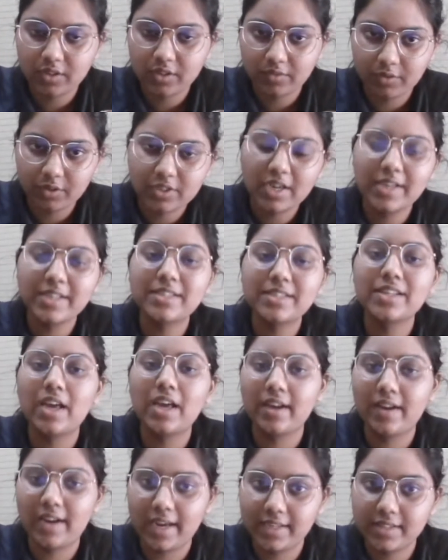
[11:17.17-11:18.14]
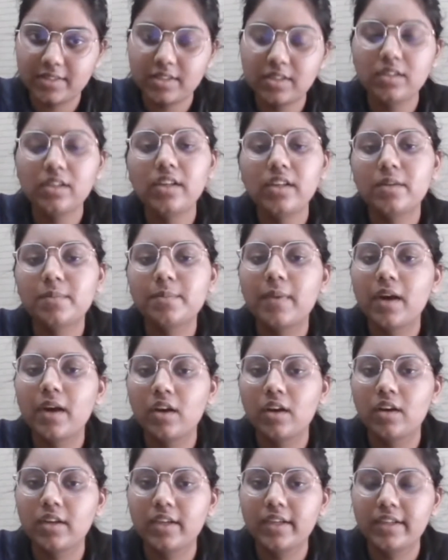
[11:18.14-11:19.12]
arisen in
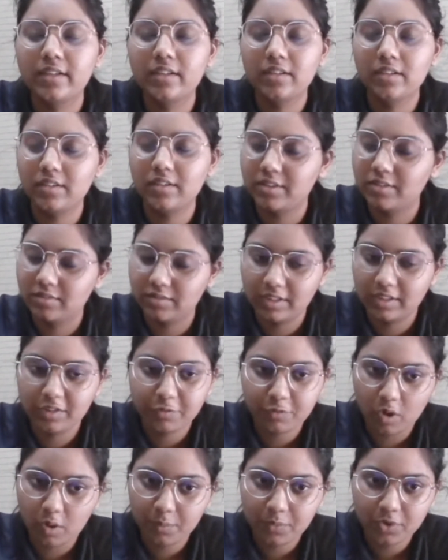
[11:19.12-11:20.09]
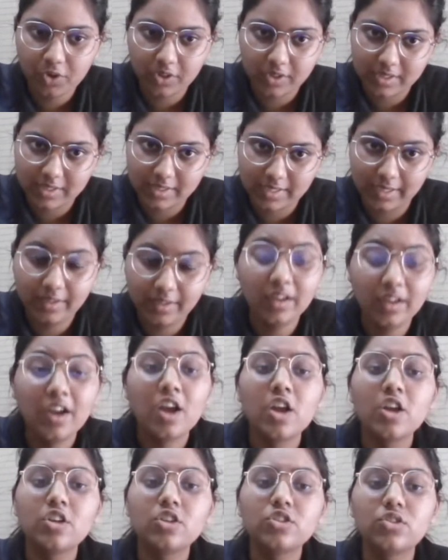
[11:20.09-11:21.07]
informed consent.
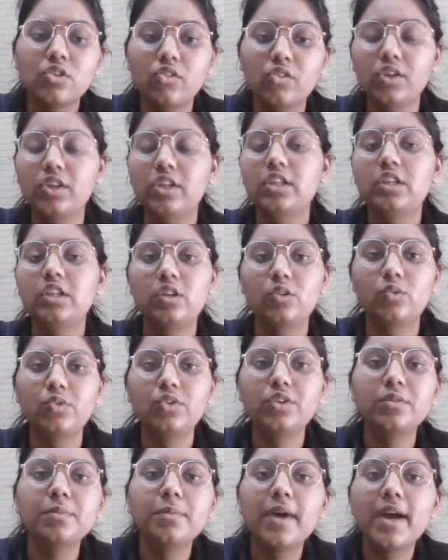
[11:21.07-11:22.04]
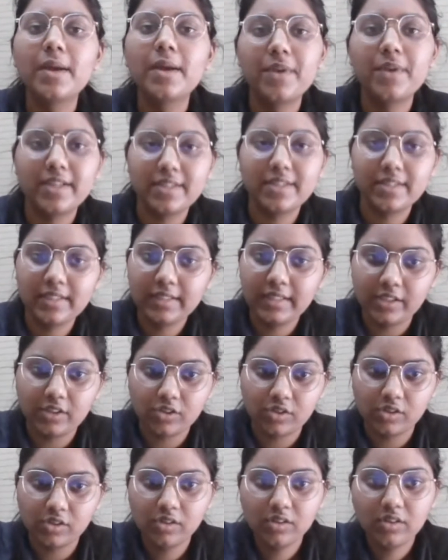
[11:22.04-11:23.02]
So to conclude my
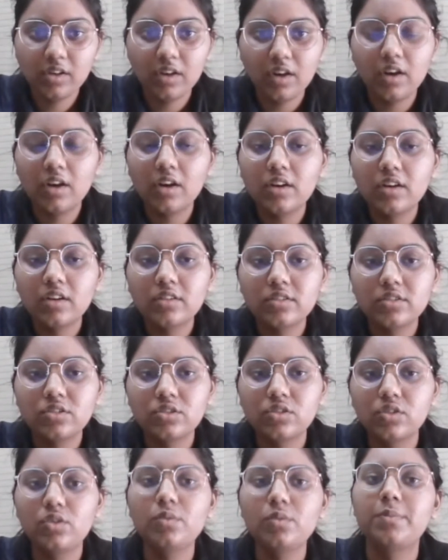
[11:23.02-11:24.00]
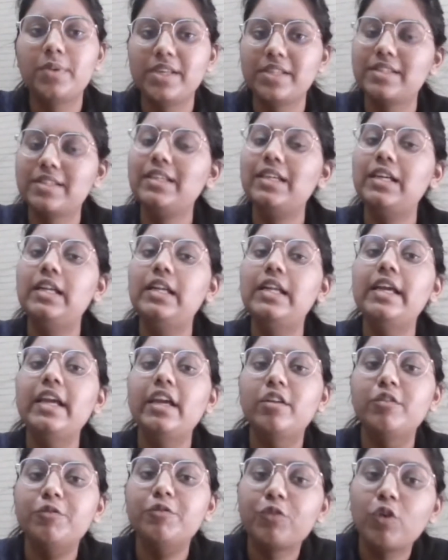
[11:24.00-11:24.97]
presentation, so basically
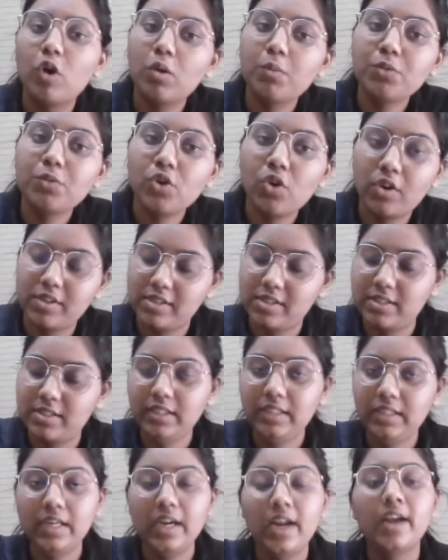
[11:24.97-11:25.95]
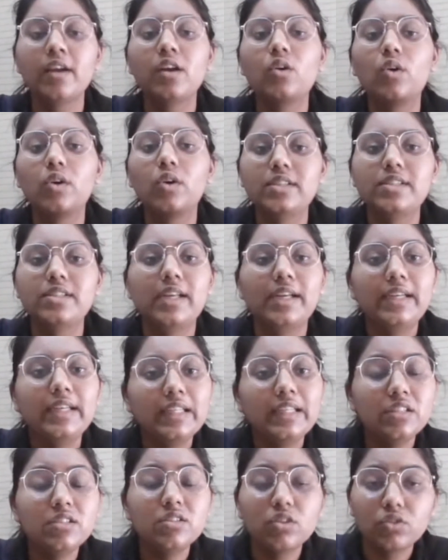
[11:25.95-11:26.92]
consent
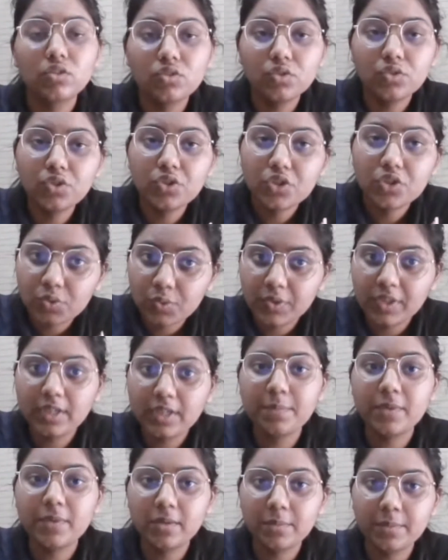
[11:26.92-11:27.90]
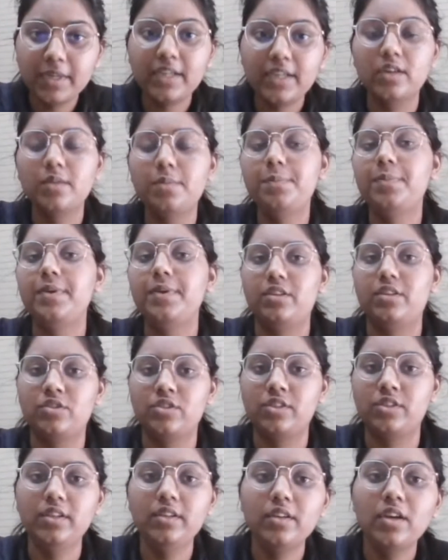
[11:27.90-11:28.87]
is to truly permit a
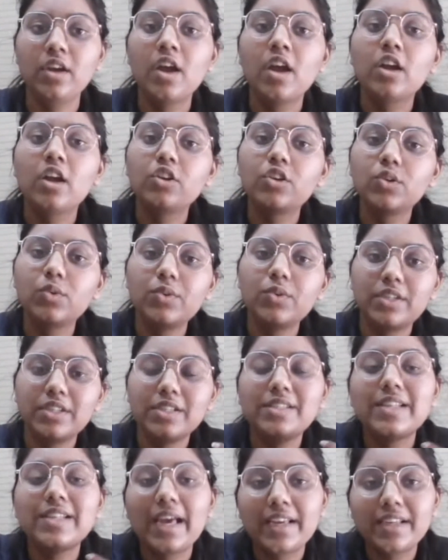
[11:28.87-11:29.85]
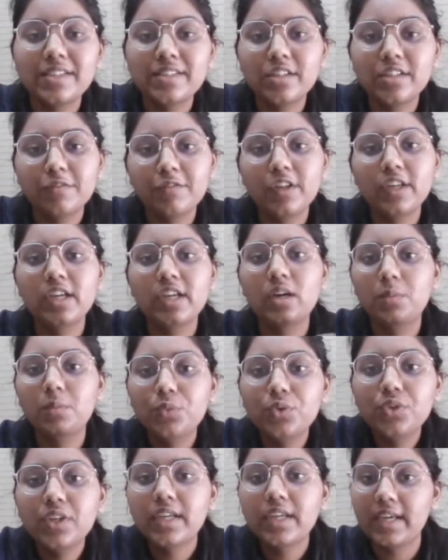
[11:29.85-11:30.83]
patient to decisively
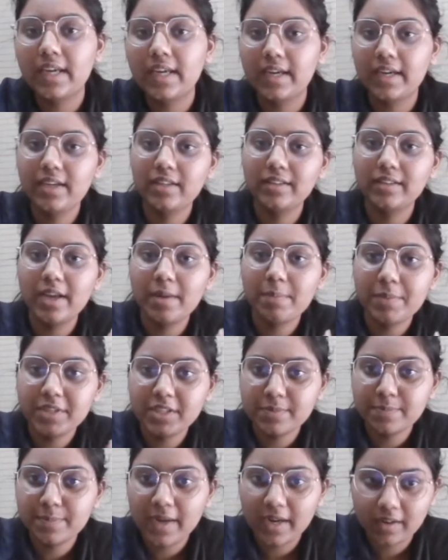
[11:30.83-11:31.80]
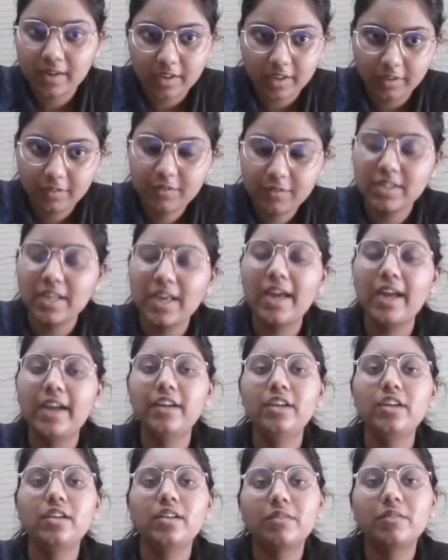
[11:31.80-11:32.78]
communicate their perspectives
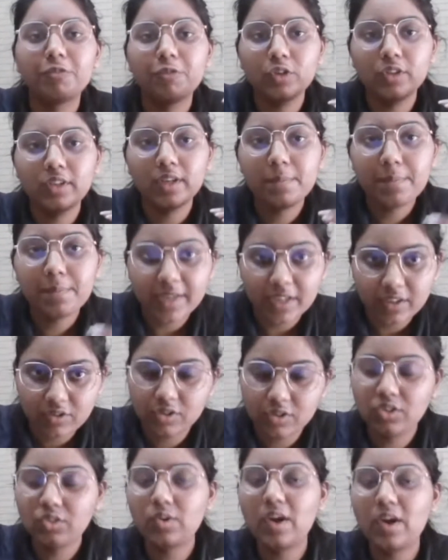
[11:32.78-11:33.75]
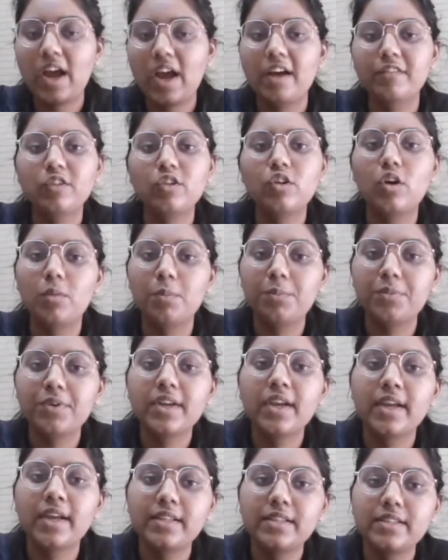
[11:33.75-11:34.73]
and for the patient to have a
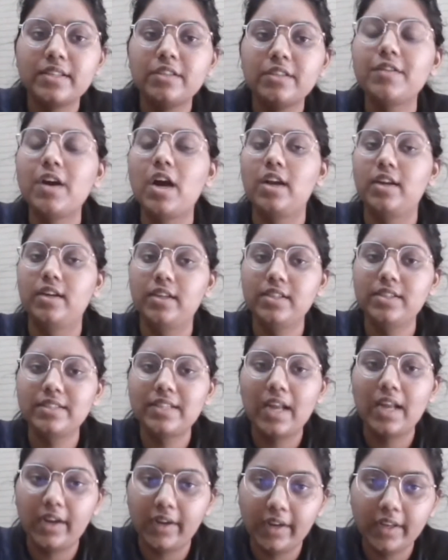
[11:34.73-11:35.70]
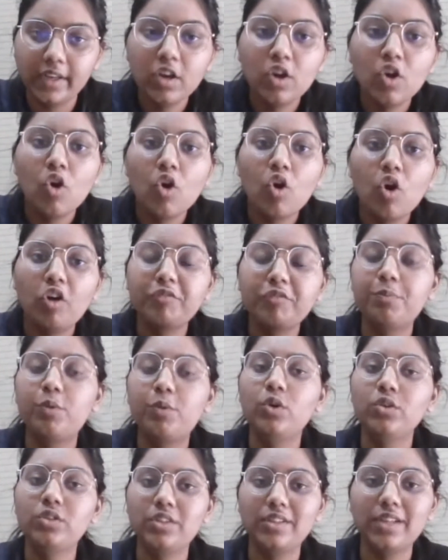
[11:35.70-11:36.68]
comprehensive understanding of
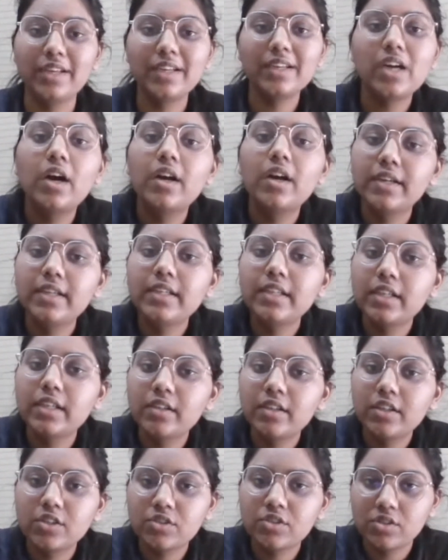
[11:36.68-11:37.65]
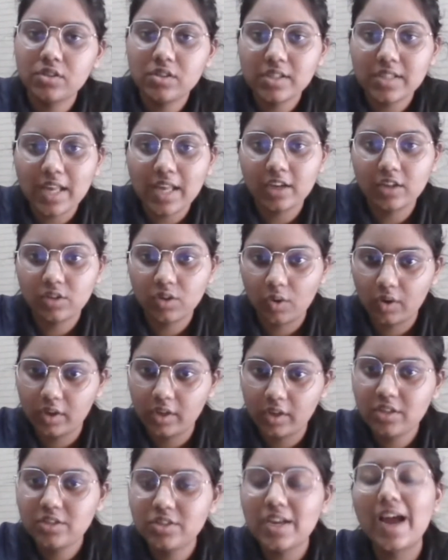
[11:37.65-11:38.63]
both their current conditions and
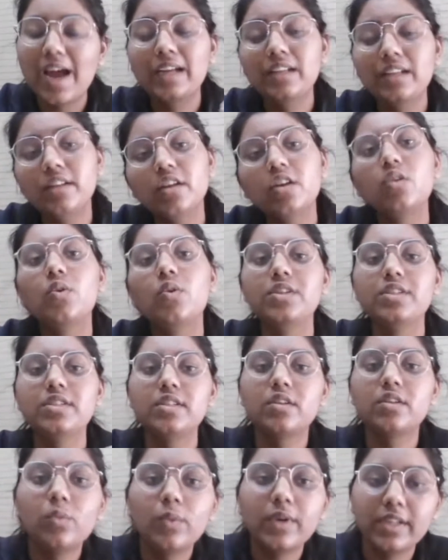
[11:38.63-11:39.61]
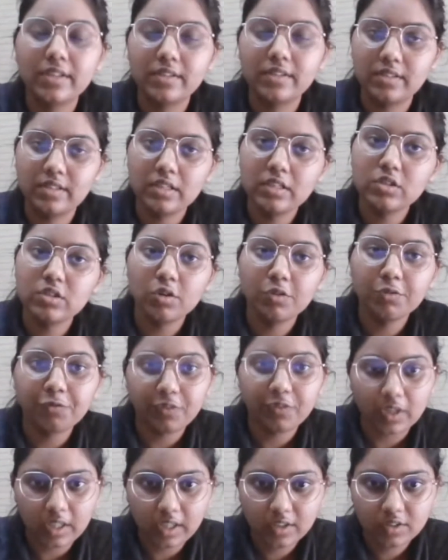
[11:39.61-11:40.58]
knowledge and the consequences of
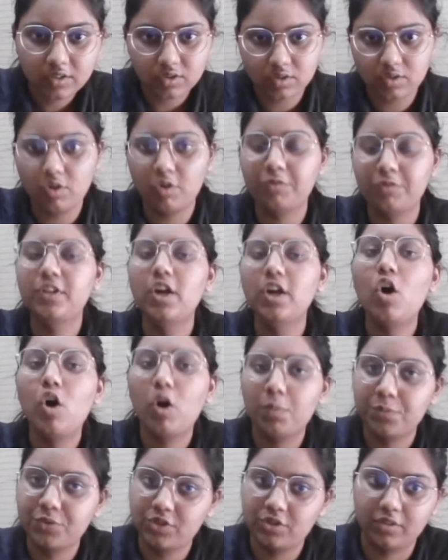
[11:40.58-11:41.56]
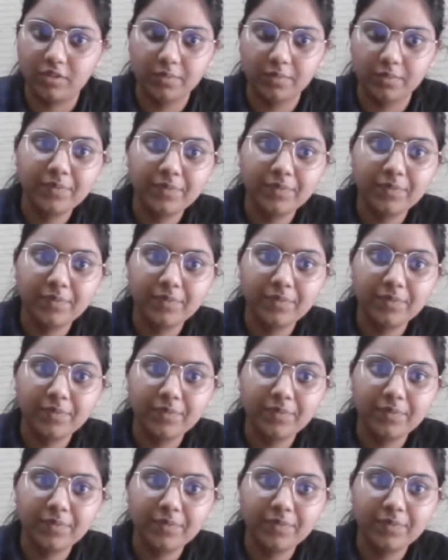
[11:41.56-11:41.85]
each of the options.